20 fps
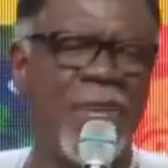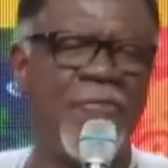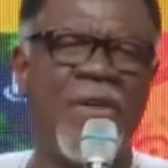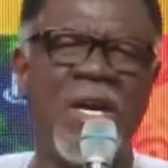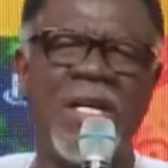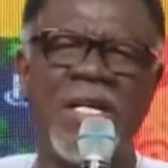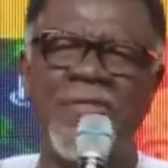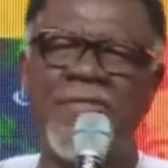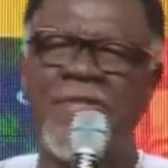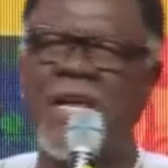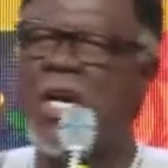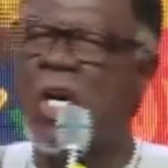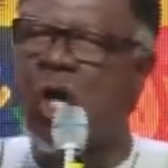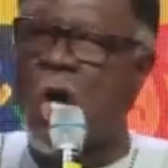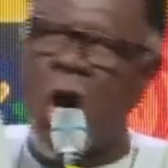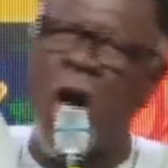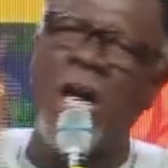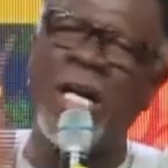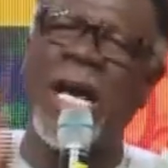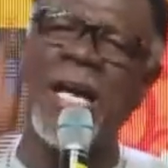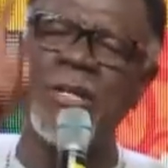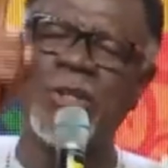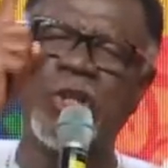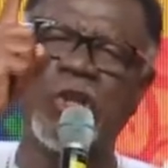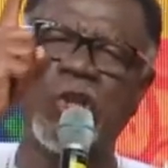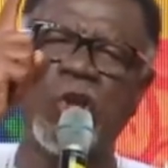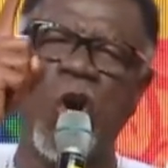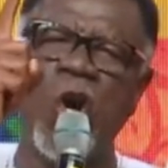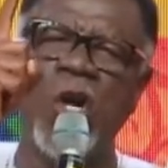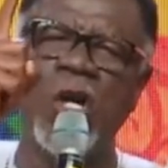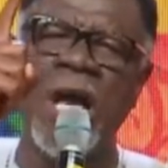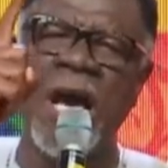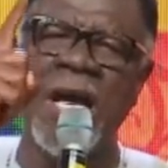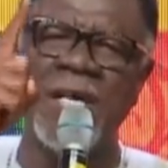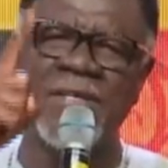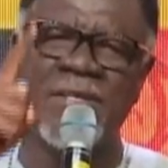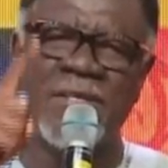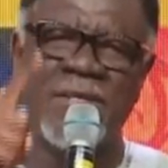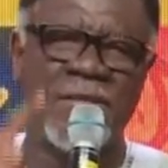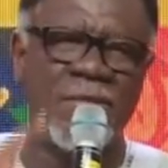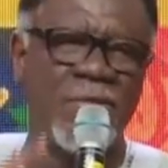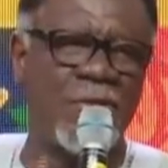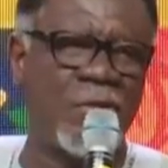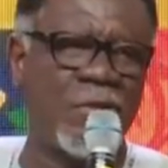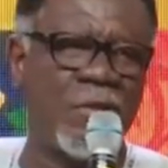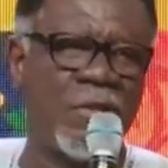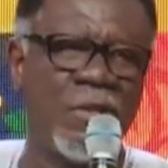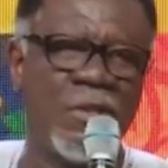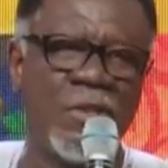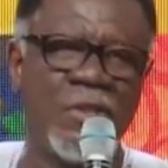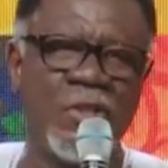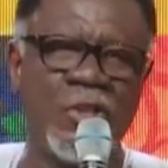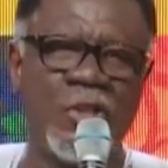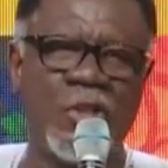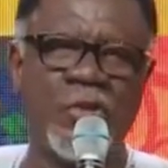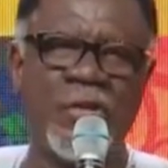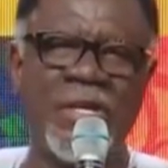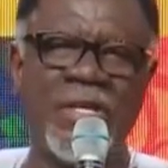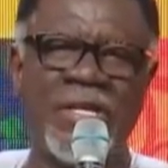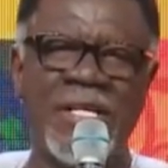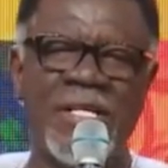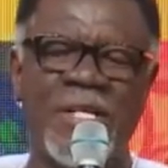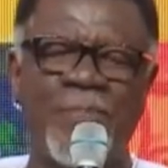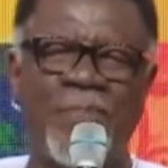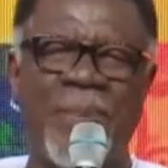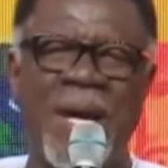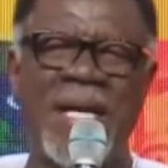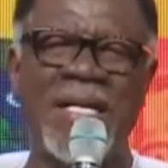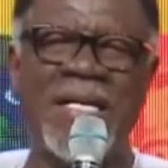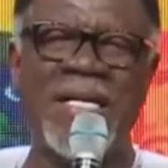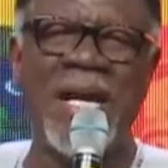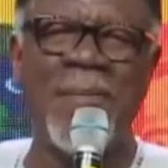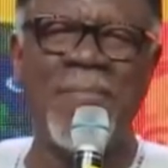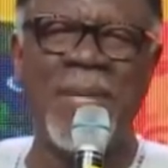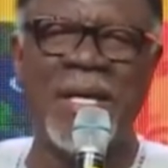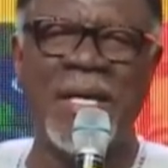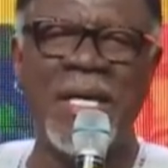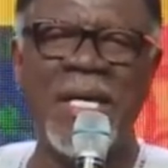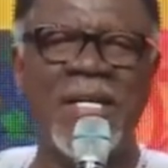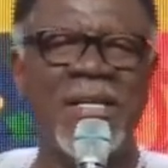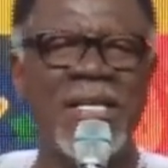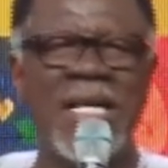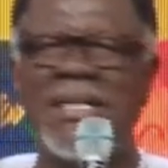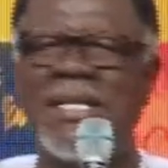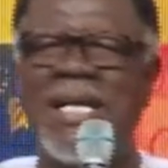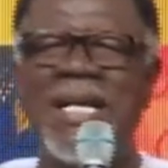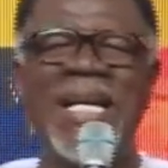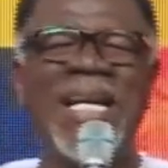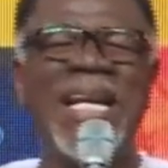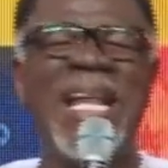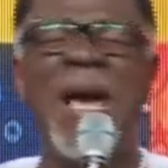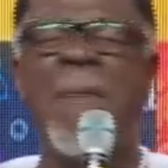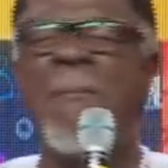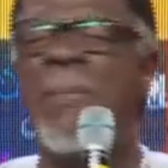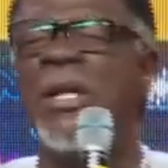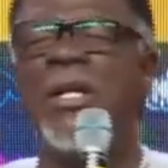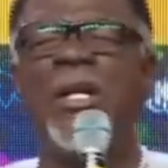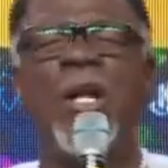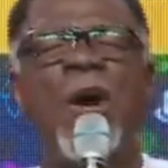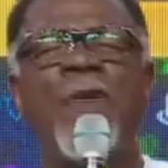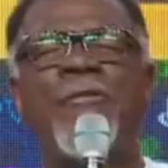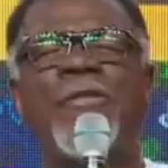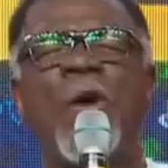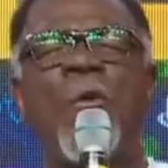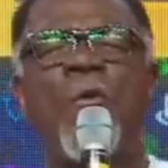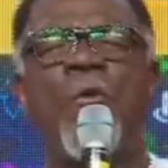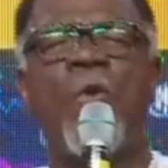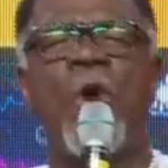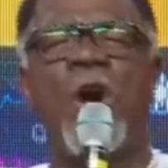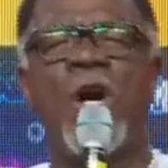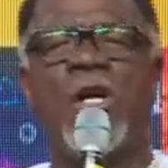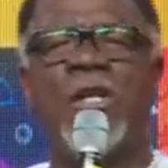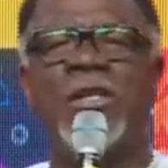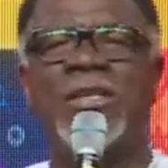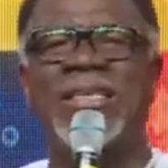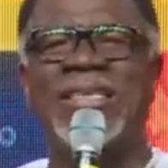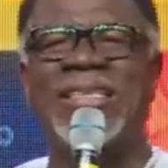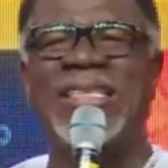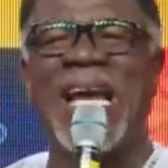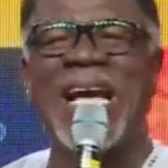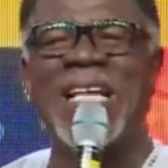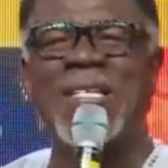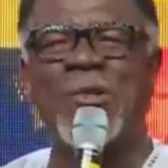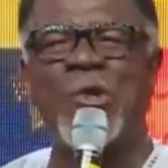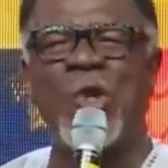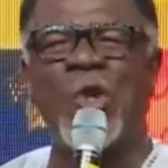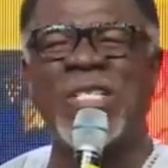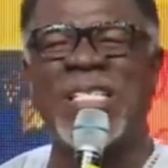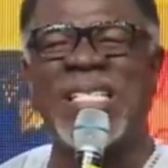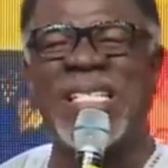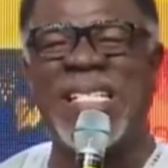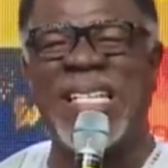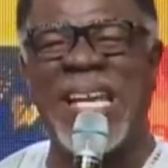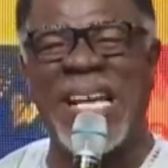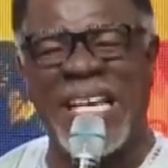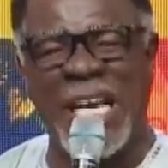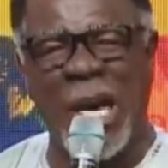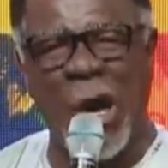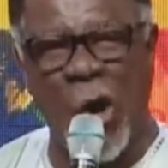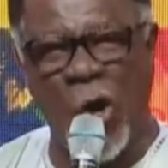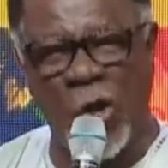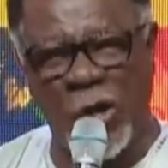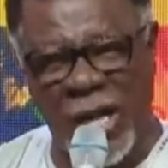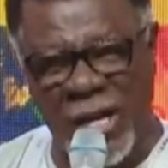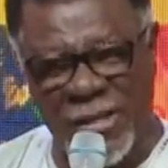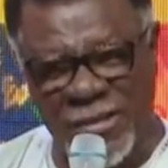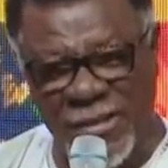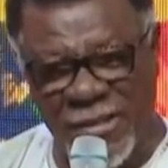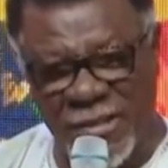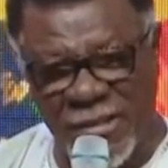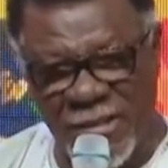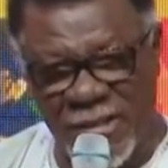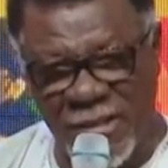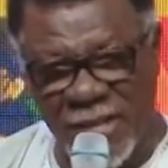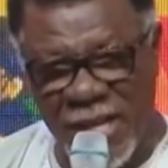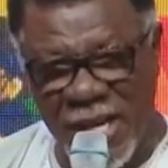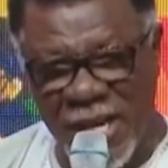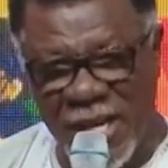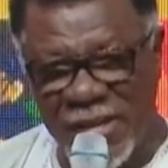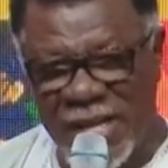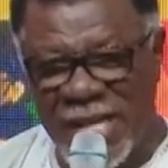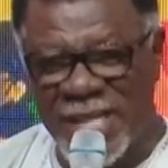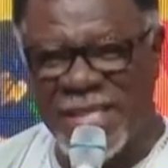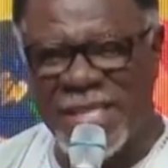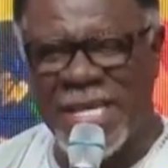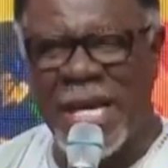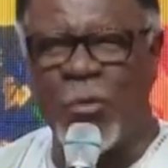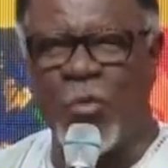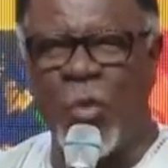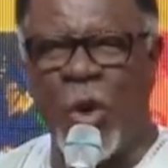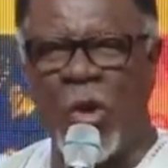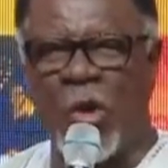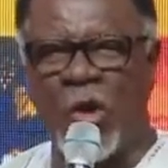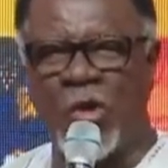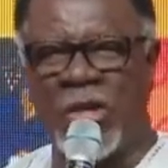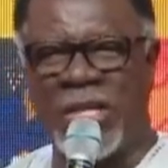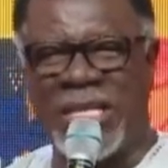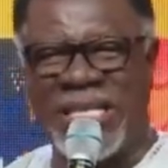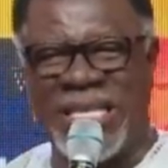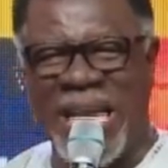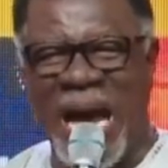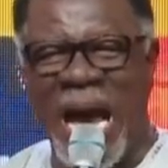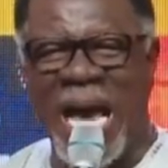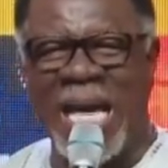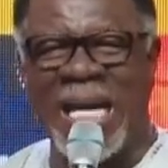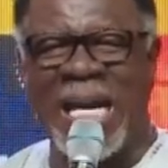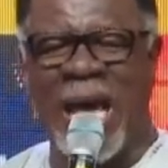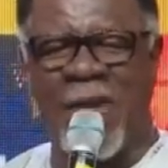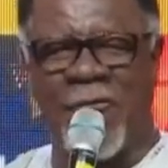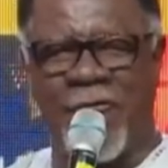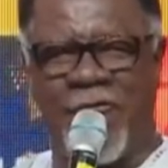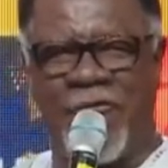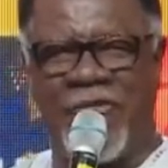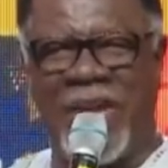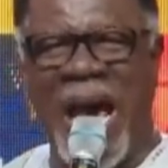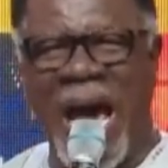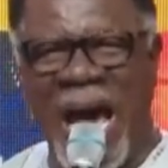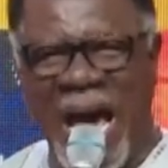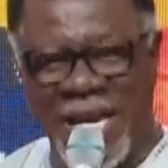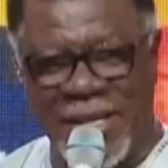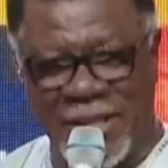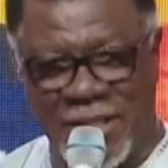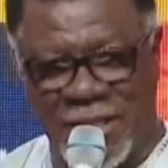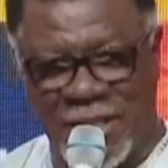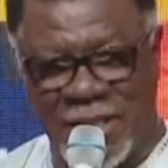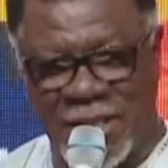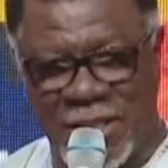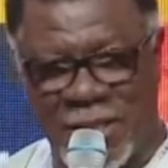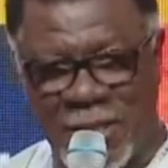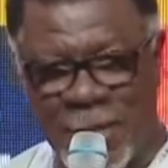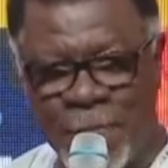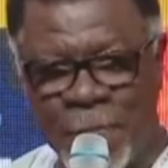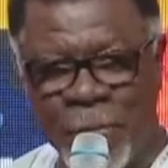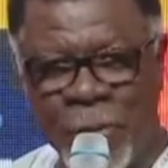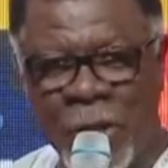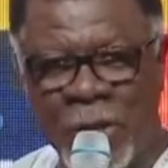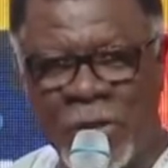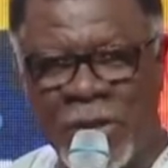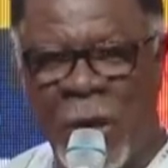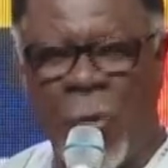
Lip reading: And if anything, God has shown us during this pandemic that the label of the world does not stick on us. They said we're going to die like flies.